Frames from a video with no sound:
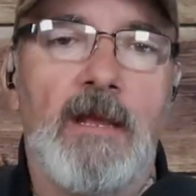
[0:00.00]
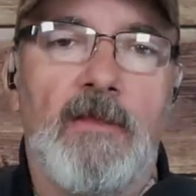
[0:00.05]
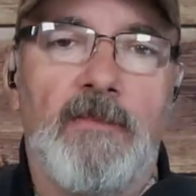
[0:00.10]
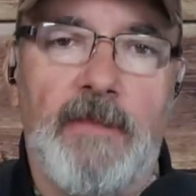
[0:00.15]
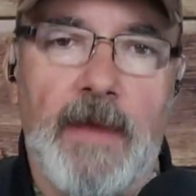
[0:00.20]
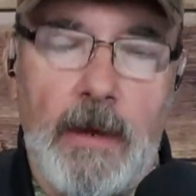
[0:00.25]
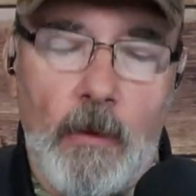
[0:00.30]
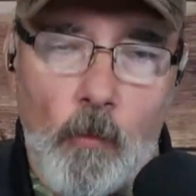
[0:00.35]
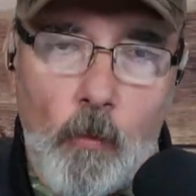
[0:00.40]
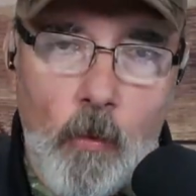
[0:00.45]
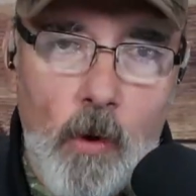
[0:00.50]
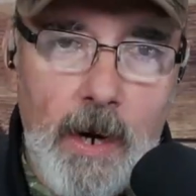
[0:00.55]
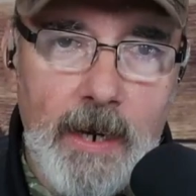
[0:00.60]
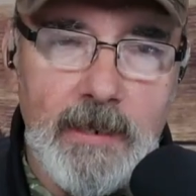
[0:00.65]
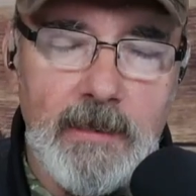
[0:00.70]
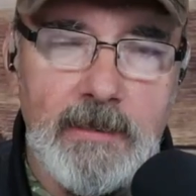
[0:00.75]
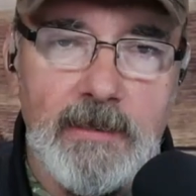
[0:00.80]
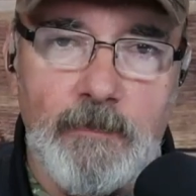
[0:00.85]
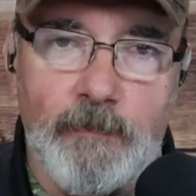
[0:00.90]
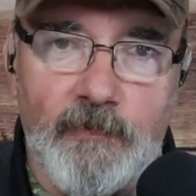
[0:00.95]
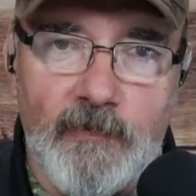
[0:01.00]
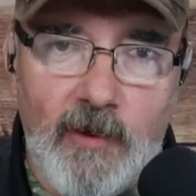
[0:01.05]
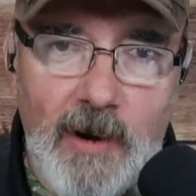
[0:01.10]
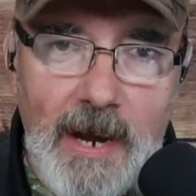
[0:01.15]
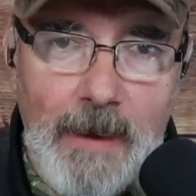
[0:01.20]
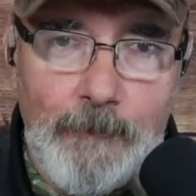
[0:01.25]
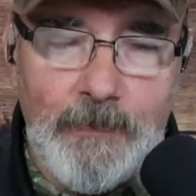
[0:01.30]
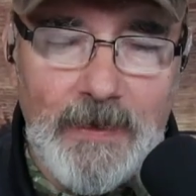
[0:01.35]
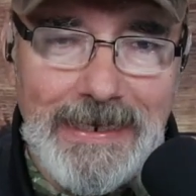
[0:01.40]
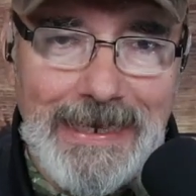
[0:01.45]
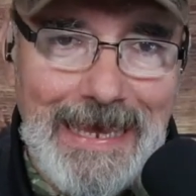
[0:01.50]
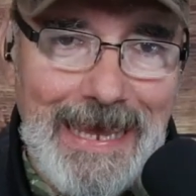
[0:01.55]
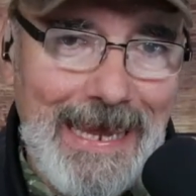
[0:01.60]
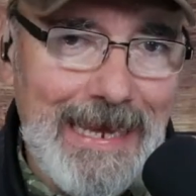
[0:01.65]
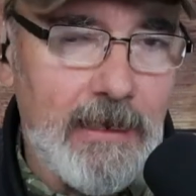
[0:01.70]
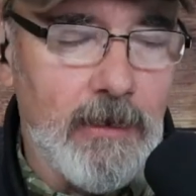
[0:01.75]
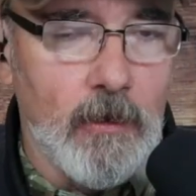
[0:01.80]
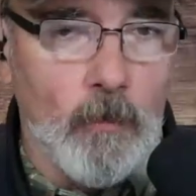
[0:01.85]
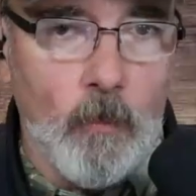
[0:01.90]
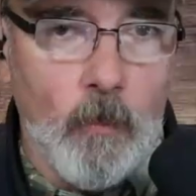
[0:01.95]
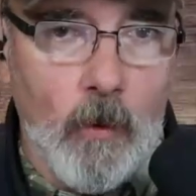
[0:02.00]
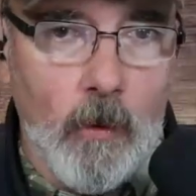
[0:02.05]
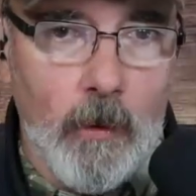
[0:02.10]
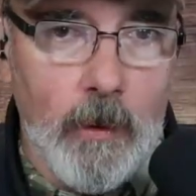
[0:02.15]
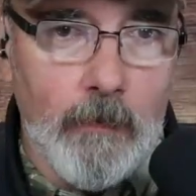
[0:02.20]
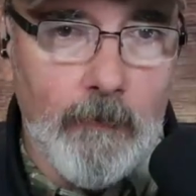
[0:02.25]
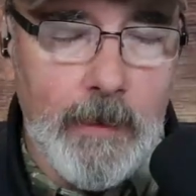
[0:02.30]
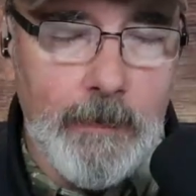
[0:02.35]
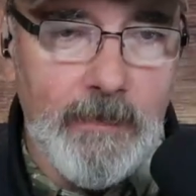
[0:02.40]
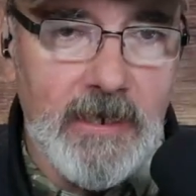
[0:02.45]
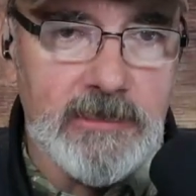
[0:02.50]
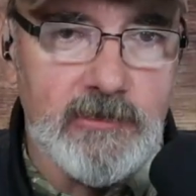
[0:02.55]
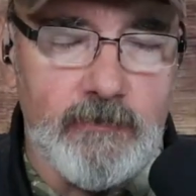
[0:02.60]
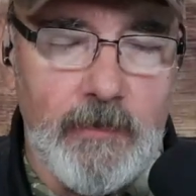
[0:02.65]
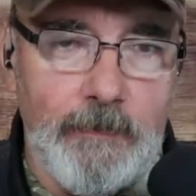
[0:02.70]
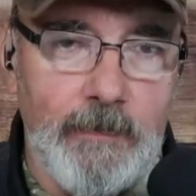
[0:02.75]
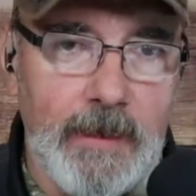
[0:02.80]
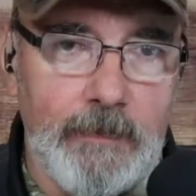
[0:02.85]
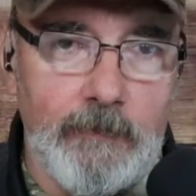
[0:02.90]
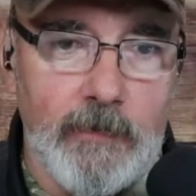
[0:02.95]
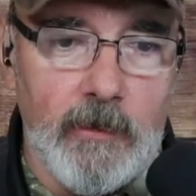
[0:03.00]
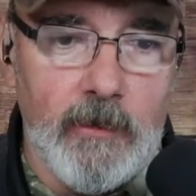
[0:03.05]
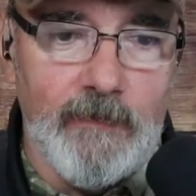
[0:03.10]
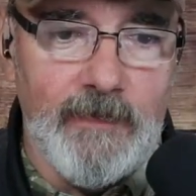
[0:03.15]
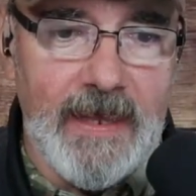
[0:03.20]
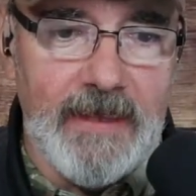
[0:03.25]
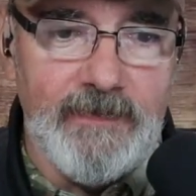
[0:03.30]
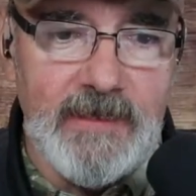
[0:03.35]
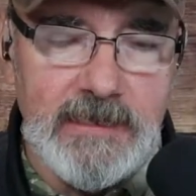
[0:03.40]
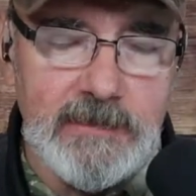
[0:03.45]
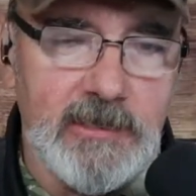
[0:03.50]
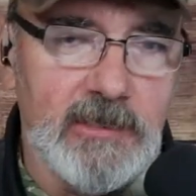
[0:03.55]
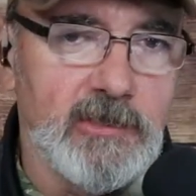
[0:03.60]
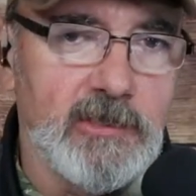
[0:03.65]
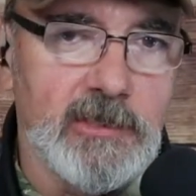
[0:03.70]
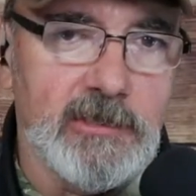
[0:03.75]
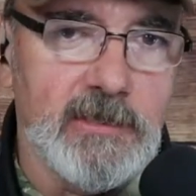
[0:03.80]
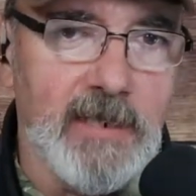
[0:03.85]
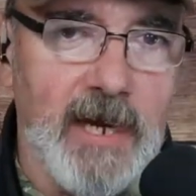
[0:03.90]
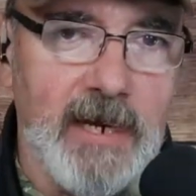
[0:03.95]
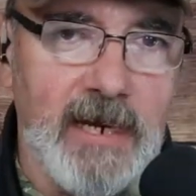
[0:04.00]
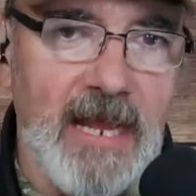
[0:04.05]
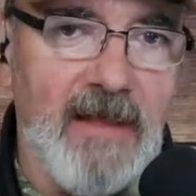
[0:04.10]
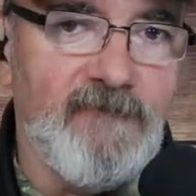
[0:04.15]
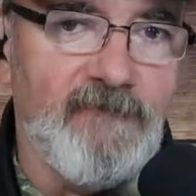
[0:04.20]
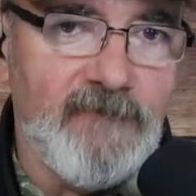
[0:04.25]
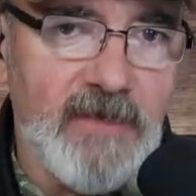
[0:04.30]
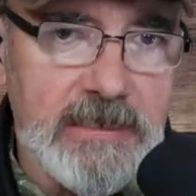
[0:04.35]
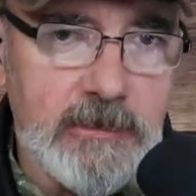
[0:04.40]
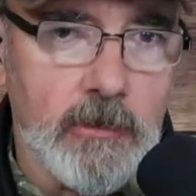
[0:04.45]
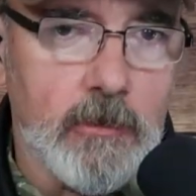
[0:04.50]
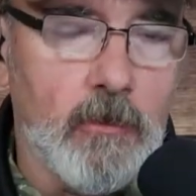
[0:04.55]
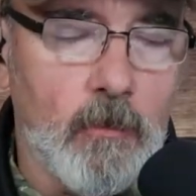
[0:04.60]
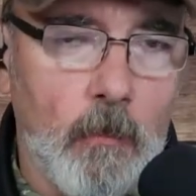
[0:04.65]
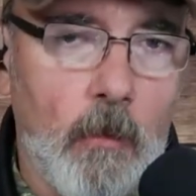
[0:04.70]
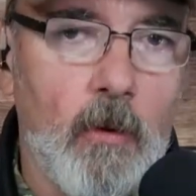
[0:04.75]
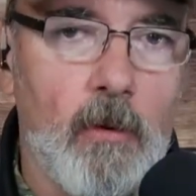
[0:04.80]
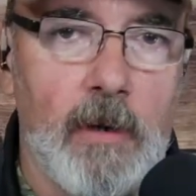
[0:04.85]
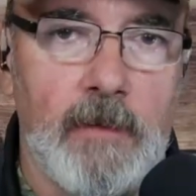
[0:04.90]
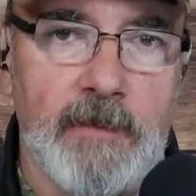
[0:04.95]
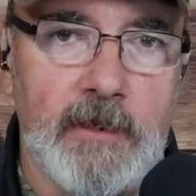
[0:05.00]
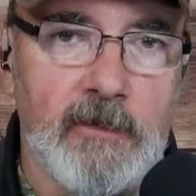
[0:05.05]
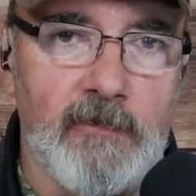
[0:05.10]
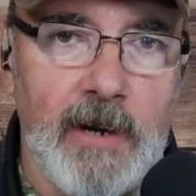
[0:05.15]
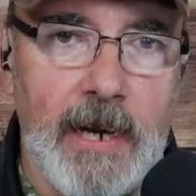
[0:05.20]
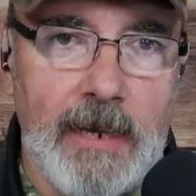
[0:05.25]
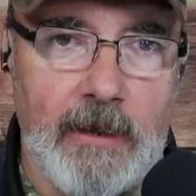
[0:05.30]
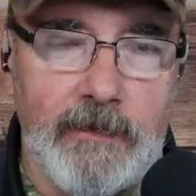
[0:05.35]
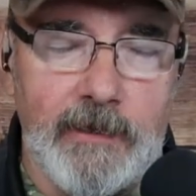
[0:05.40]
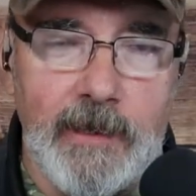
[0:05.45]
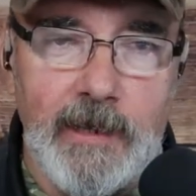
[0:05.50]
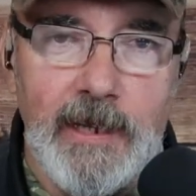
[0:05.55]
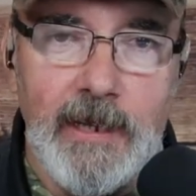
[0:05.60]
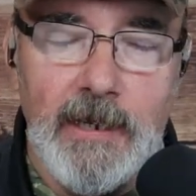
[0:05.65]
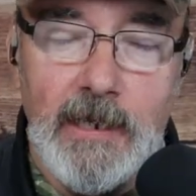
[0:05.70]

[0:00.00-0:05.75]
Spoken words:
They want the propaganda war. We must remember that this is just not a physical war on the ground.